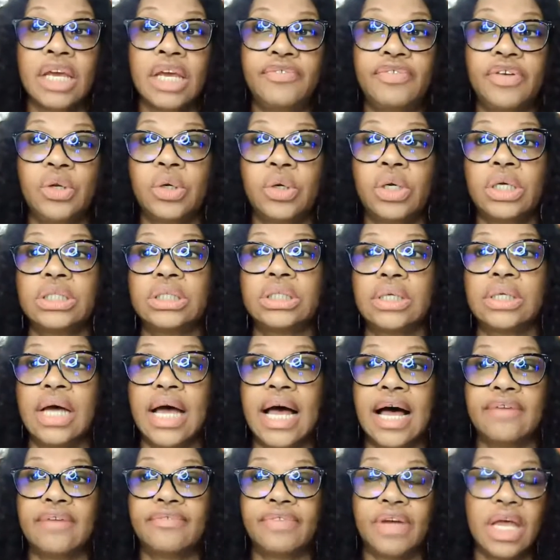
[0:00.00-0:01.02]
If you're looking to
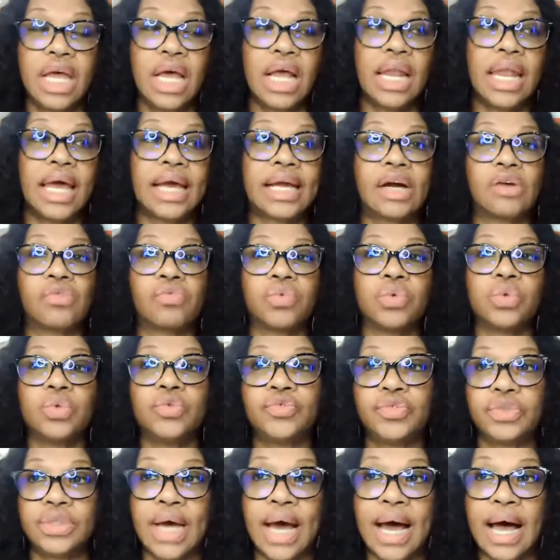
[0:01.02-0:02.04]
have like a
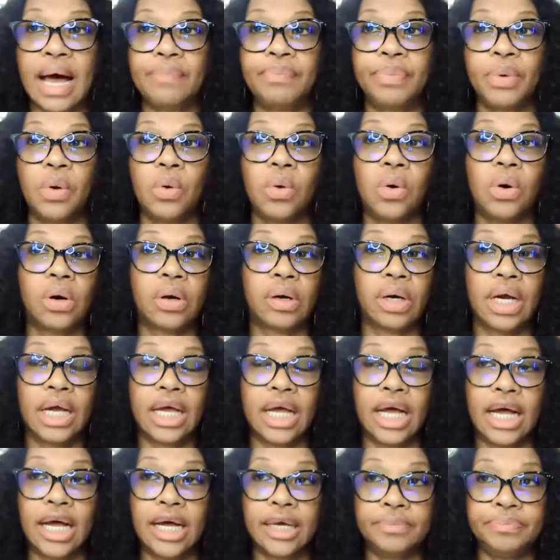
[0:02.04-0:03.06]
rooftop or
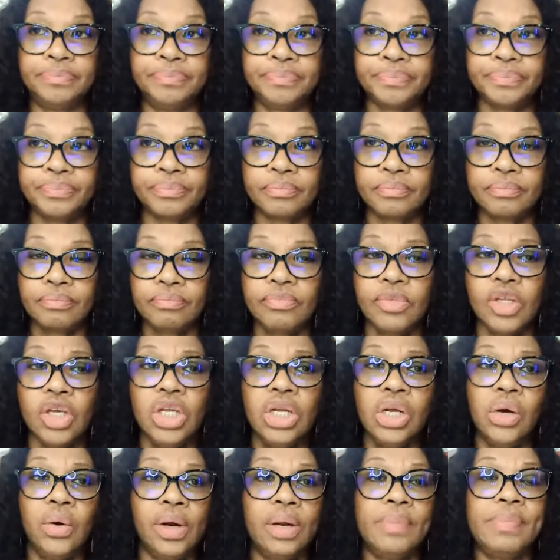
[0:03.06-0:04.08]

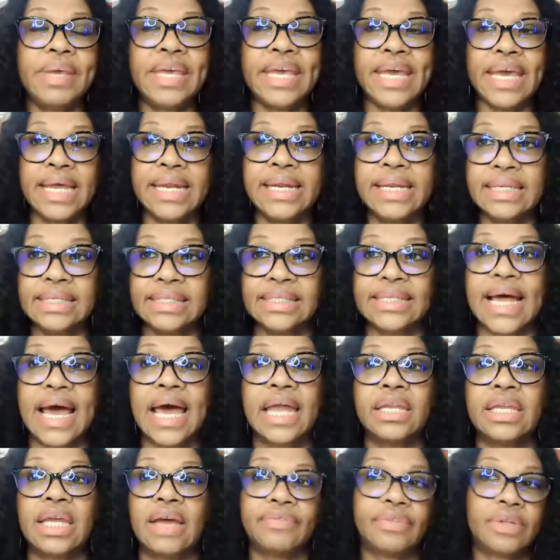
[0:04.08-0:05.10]
you don't want to be in the
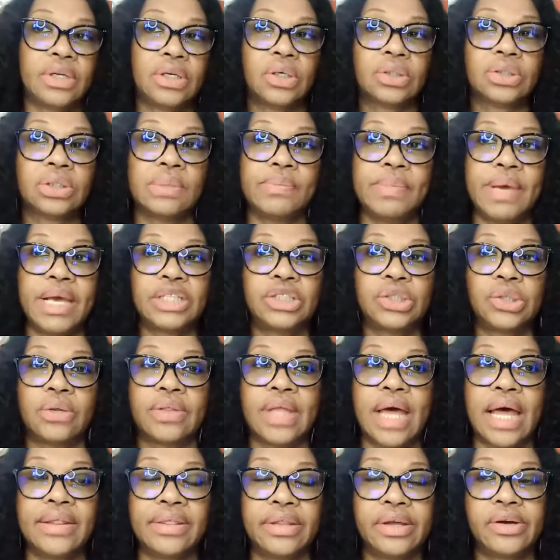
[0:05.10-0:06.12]
sand, you have to look to make
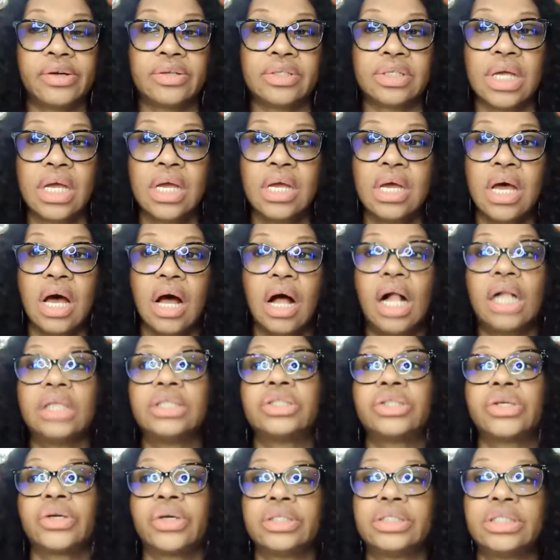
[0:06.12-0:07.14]
sure that there's
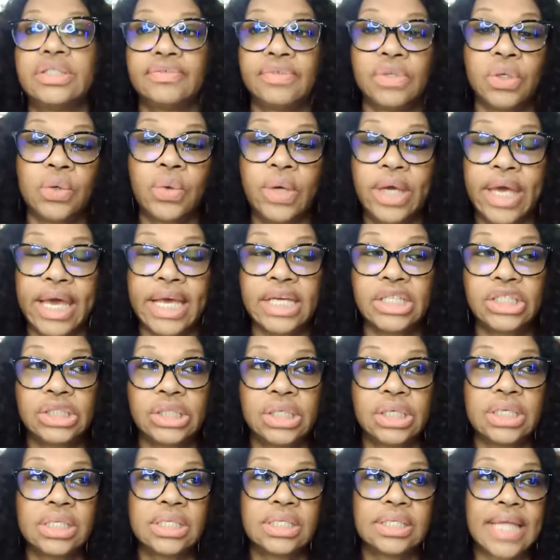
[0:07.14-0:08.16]
alternative
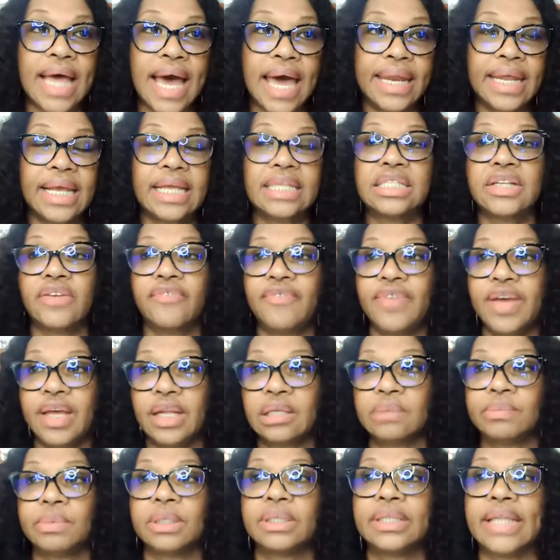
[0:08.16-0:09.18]
locations that is
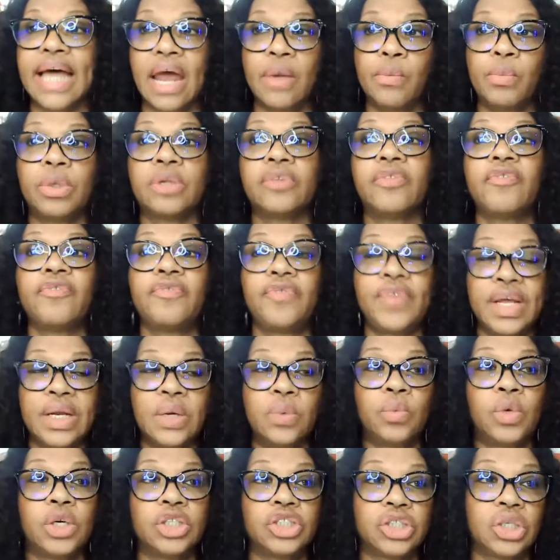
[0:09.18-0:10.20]
available that will
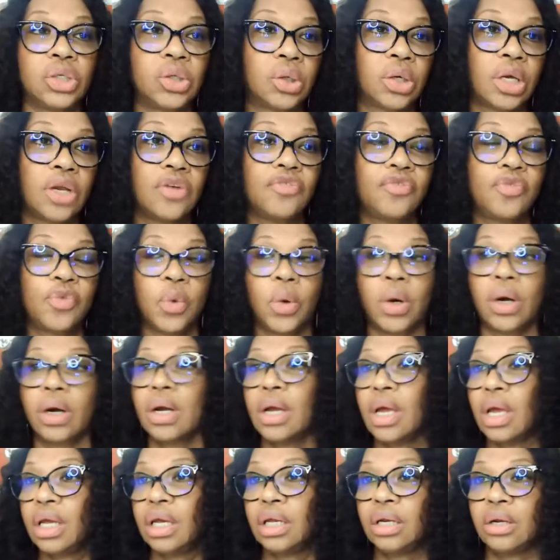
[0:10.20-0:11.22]
fit what you're looking
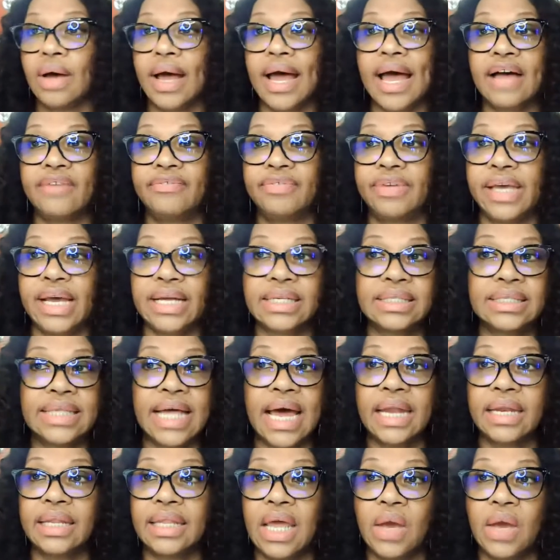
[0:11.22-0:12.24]
for. I have guests
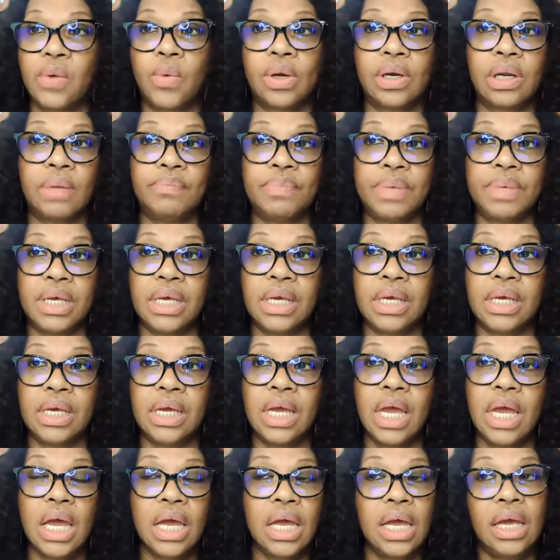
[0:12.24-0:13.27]
that they want to
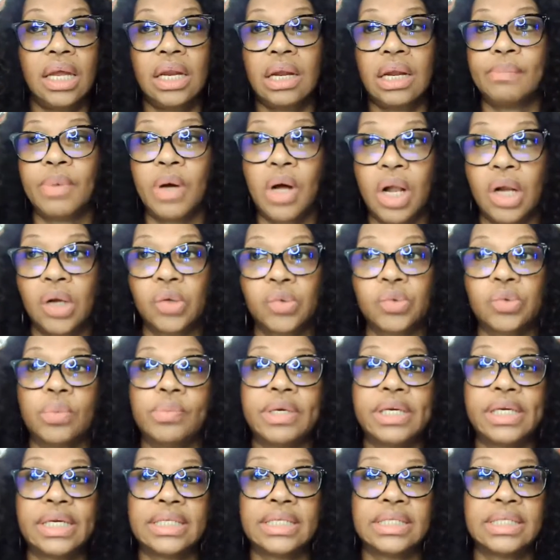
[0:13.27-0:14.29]
be in a
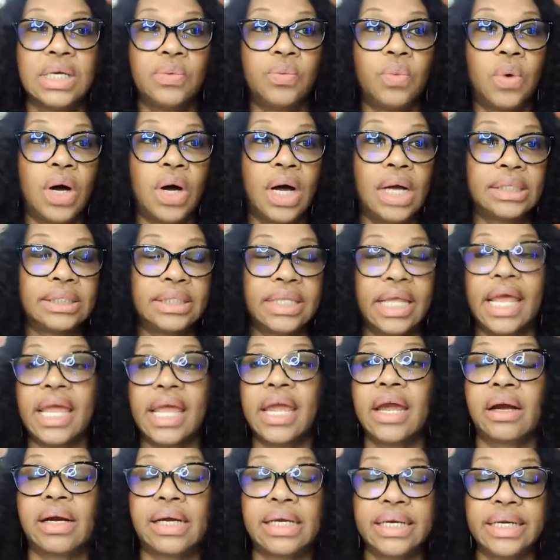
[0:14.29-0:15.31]
ballroom because they want
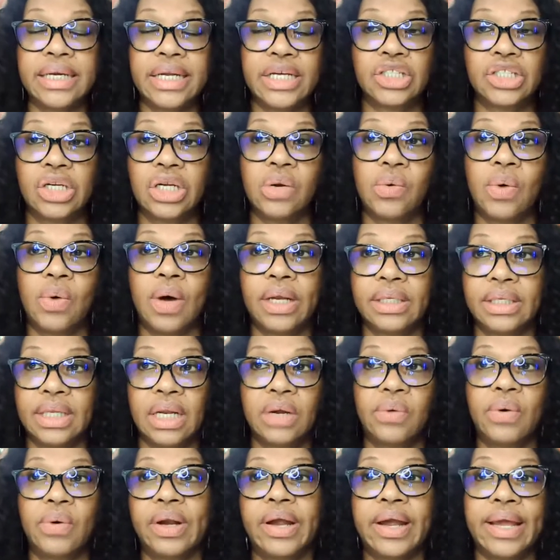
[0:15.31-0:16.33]
the air conditioning.
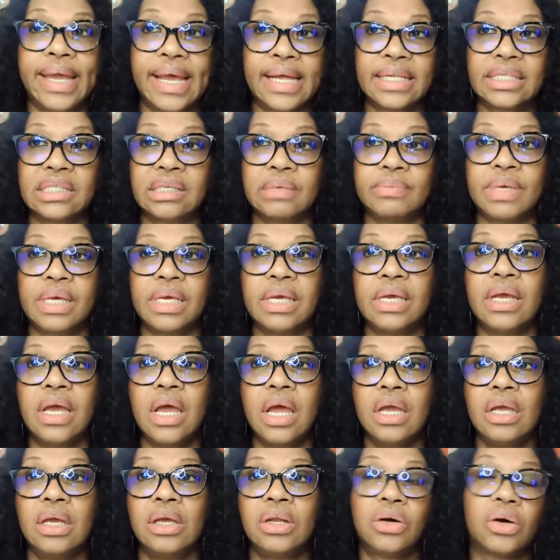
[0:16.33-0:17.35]
They don't want their guests to be,
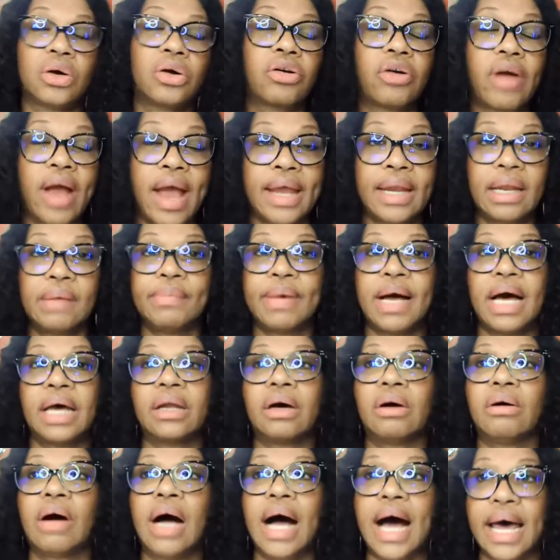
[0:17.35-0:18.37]
crying
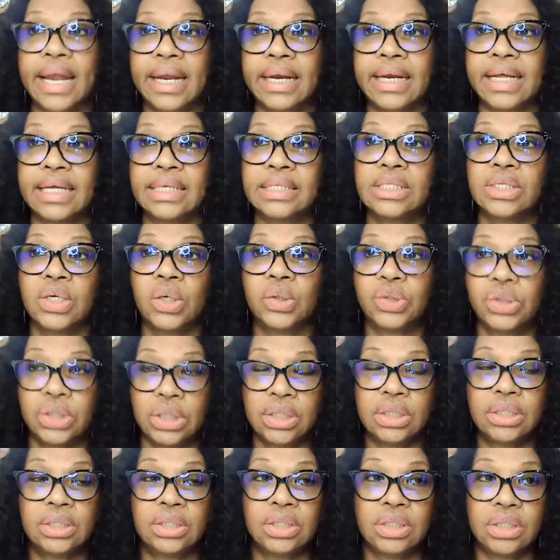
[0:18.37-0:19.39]
about how hot it is. So
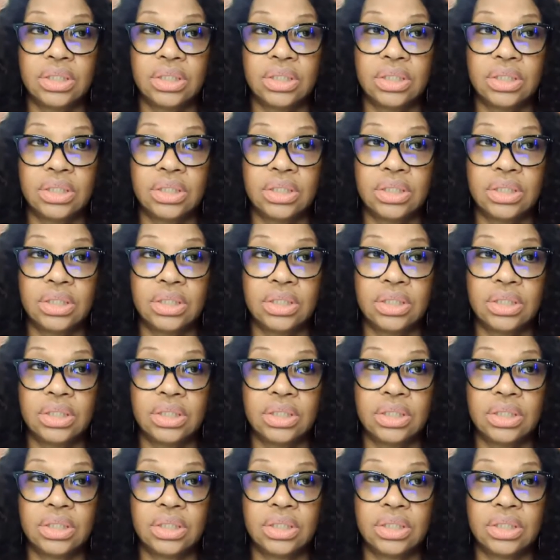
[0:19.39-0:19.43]
she